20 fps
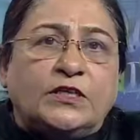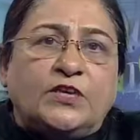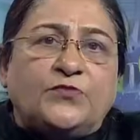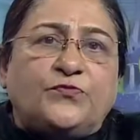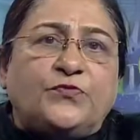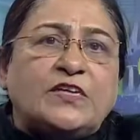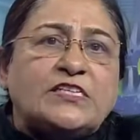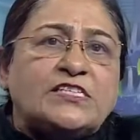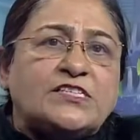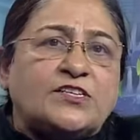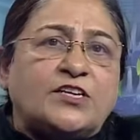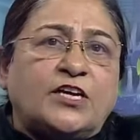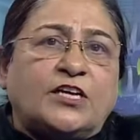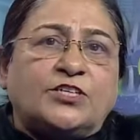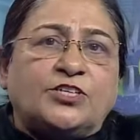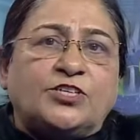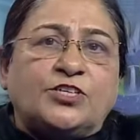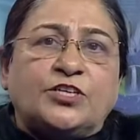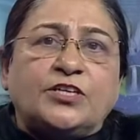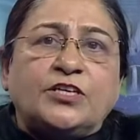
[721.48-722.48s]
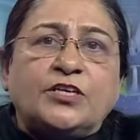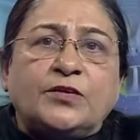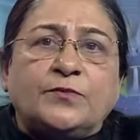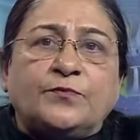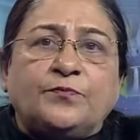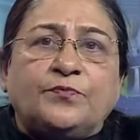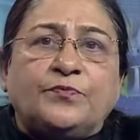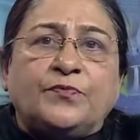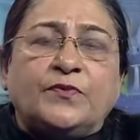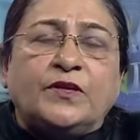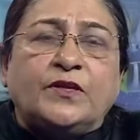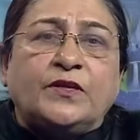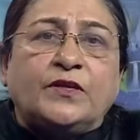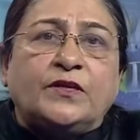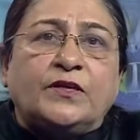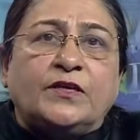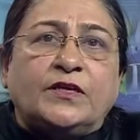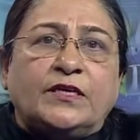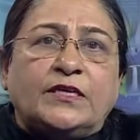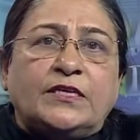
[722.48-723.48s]
The first structure
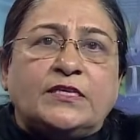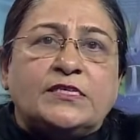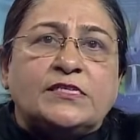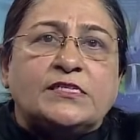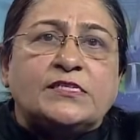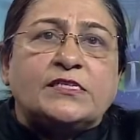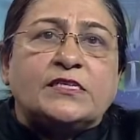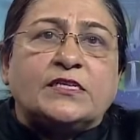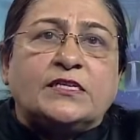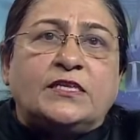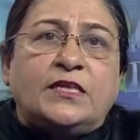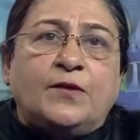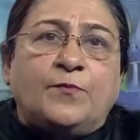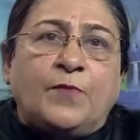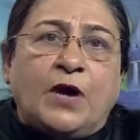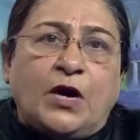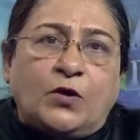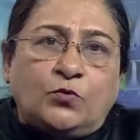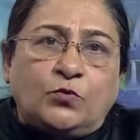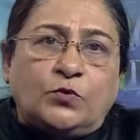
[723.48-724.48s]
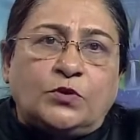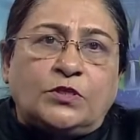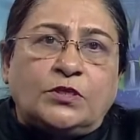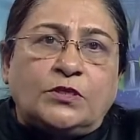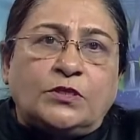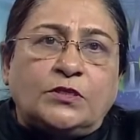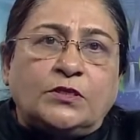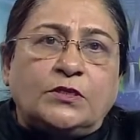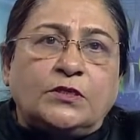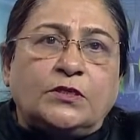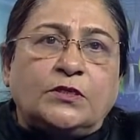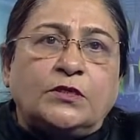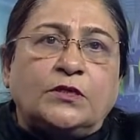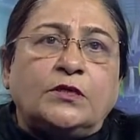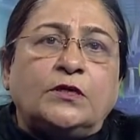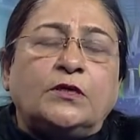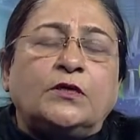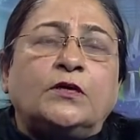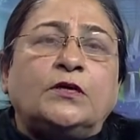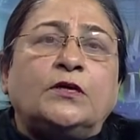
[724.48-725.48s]
is the mouth.
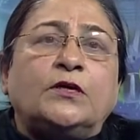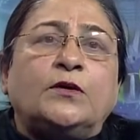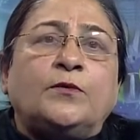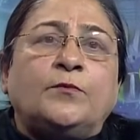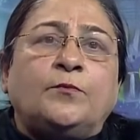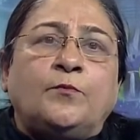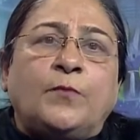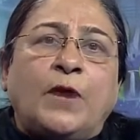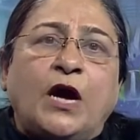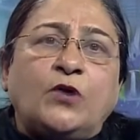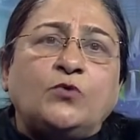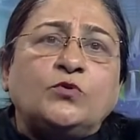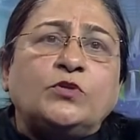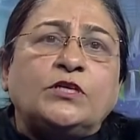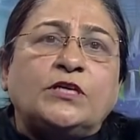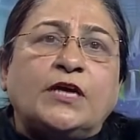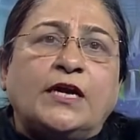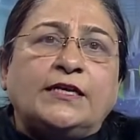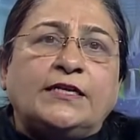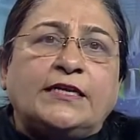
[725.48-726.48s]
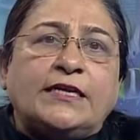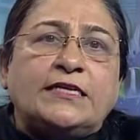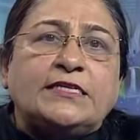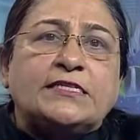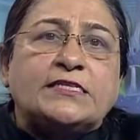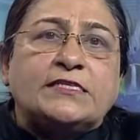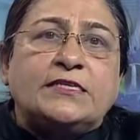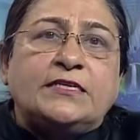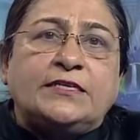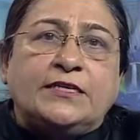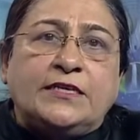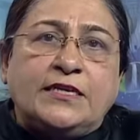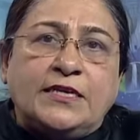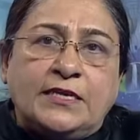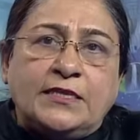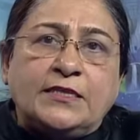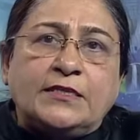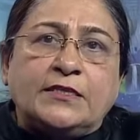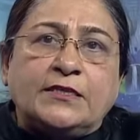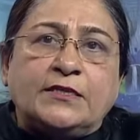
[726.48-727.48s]
Mouth contains the
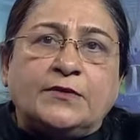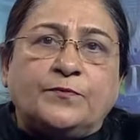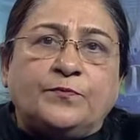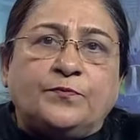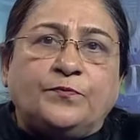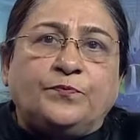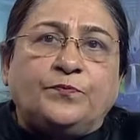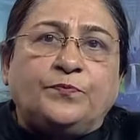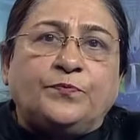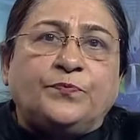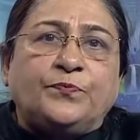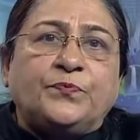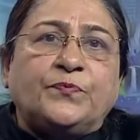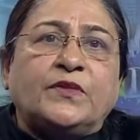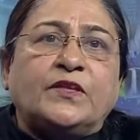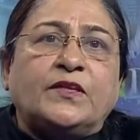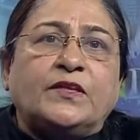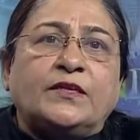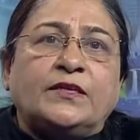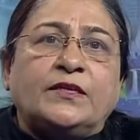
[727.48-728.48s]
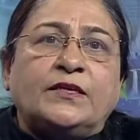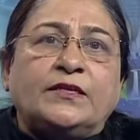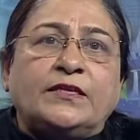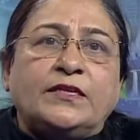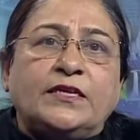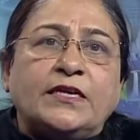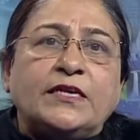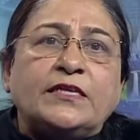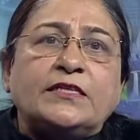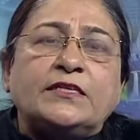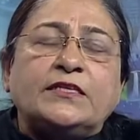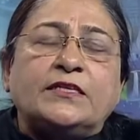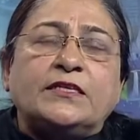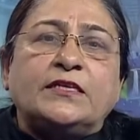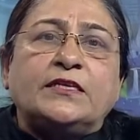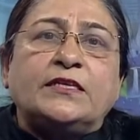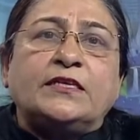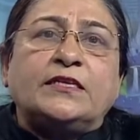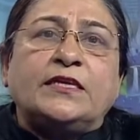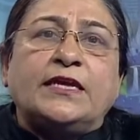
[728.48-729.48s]
teeth. The teeth
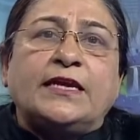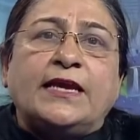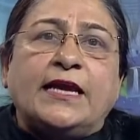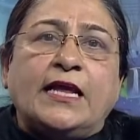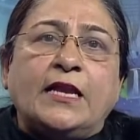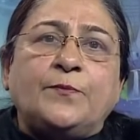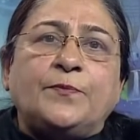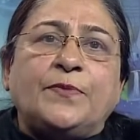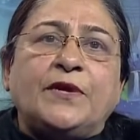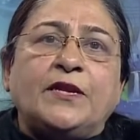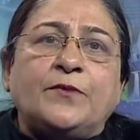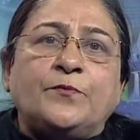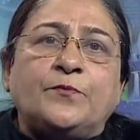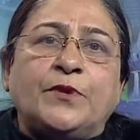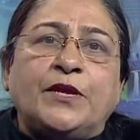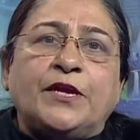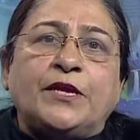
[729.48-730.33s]
they help in